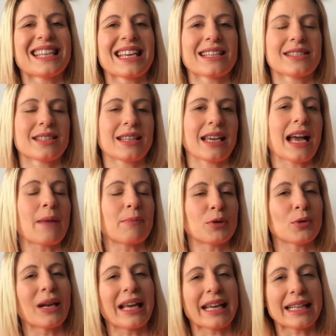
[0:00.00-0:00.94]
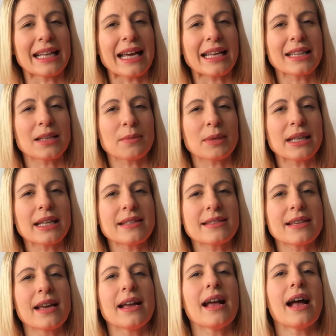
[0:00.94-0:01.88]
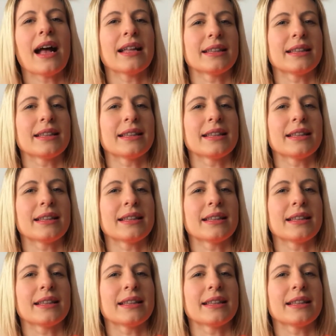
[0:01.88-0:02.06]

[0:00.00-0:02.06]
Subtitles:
60 up to like 90 minutes